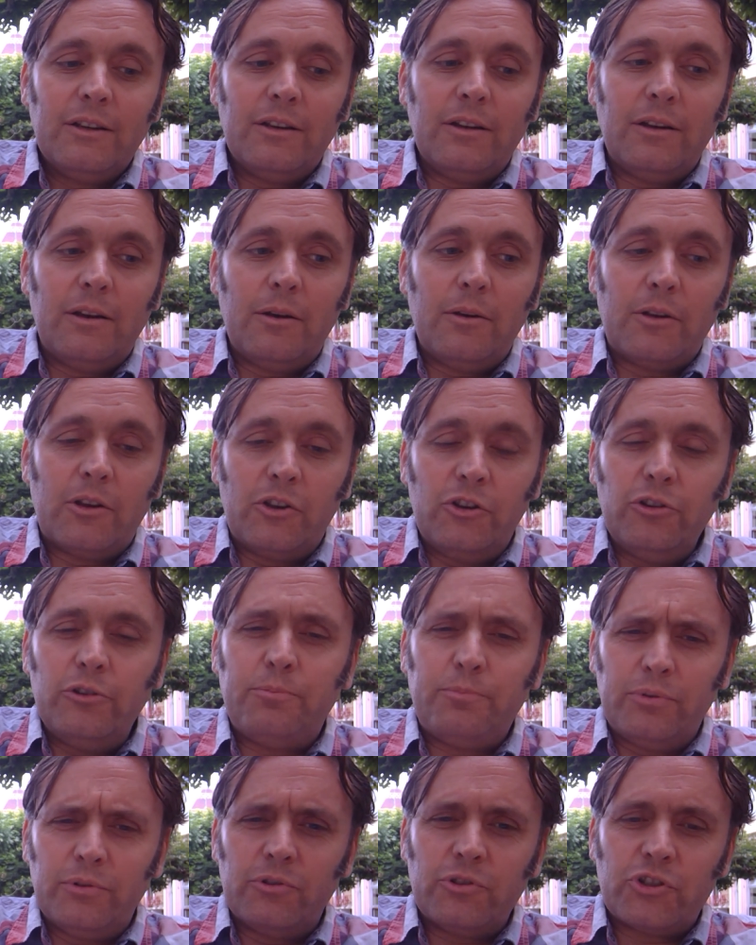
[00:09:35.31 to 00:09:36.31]
A
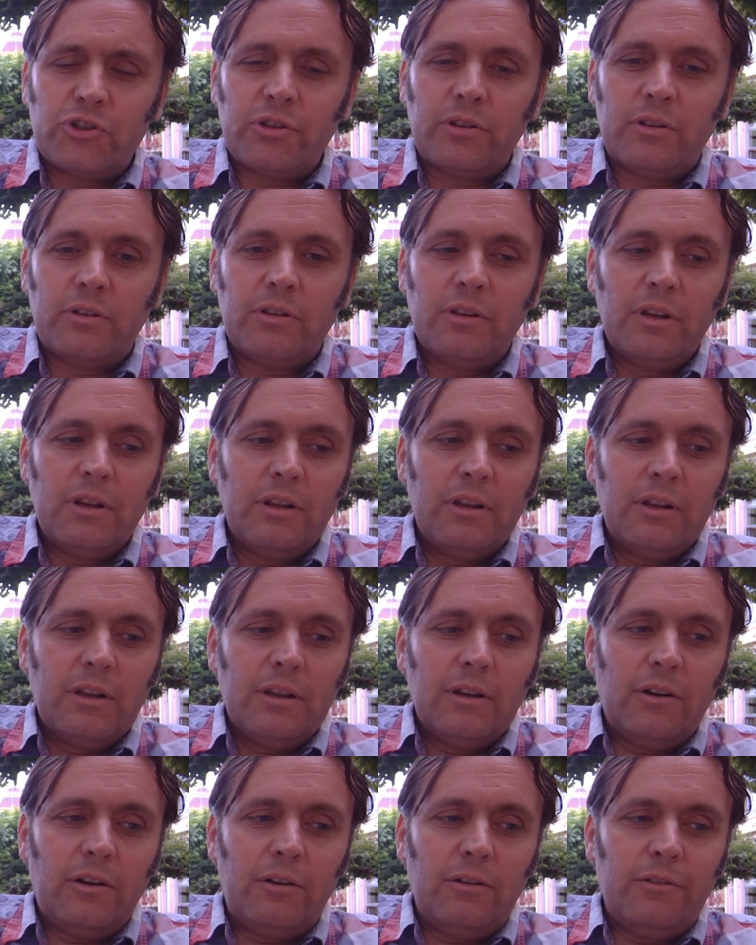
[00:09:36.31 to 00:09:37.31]
good portion
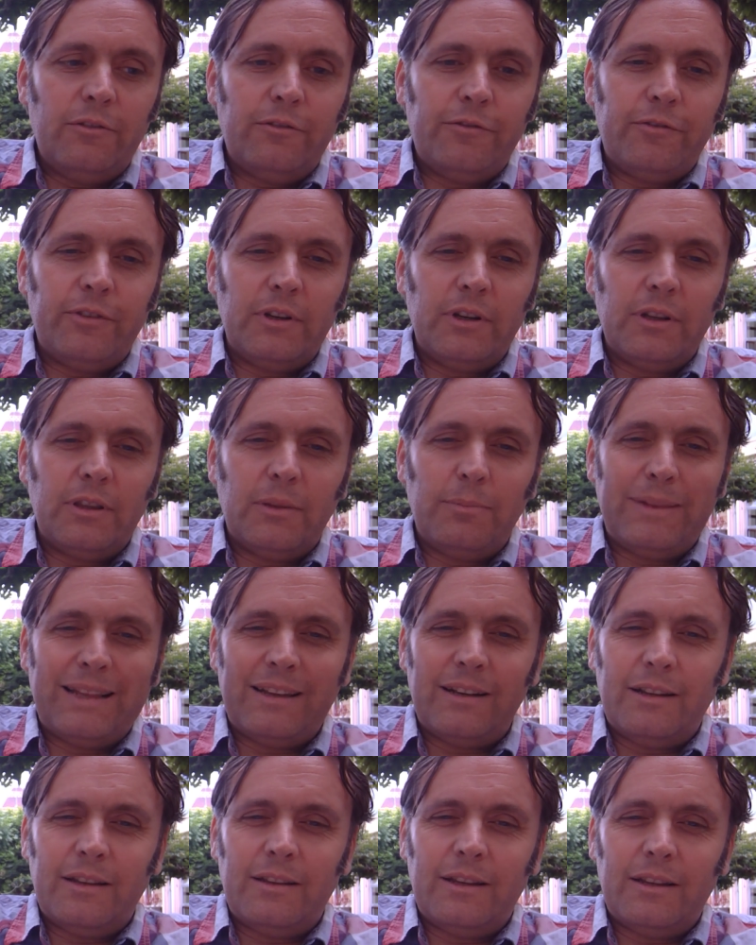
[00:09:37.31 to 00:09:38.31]
of the
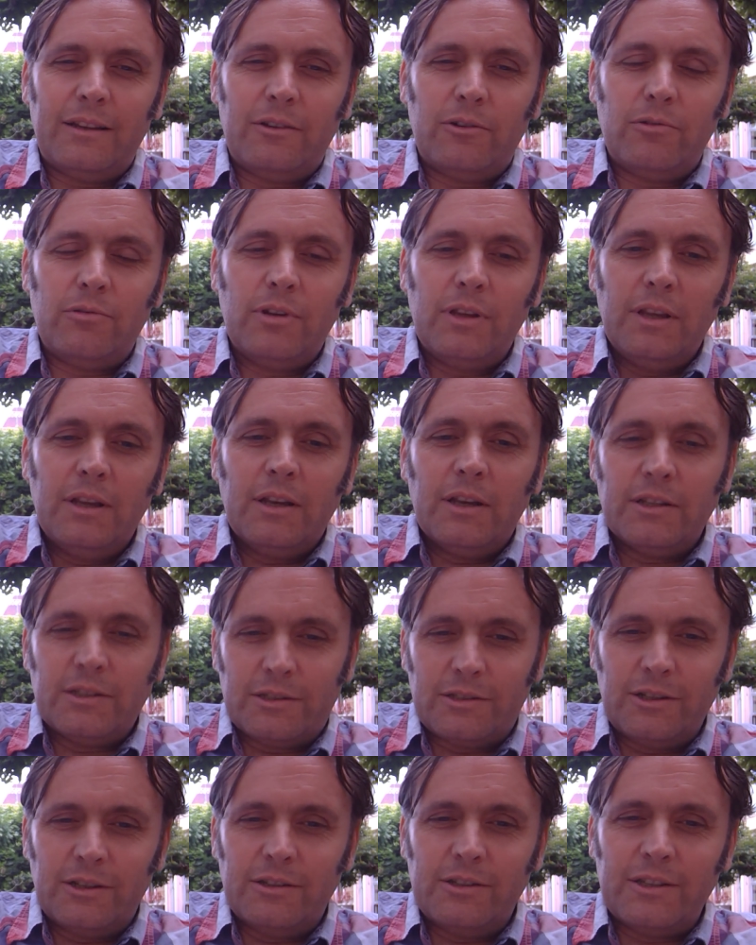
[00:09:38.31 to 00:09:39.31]
planet now
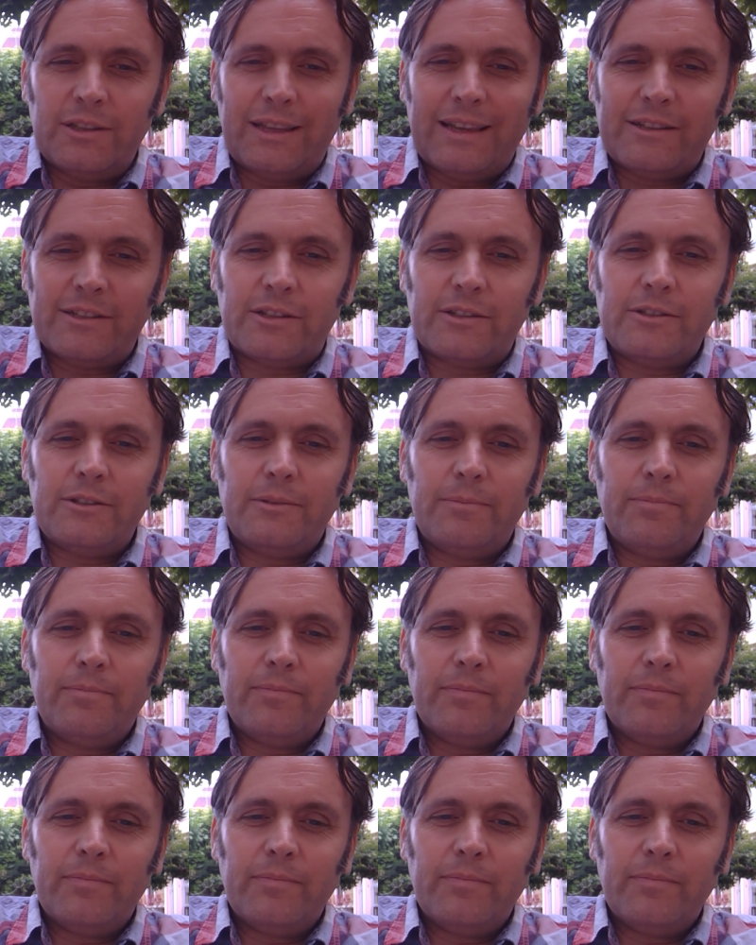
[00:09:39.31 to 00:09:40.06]
has turned to desert.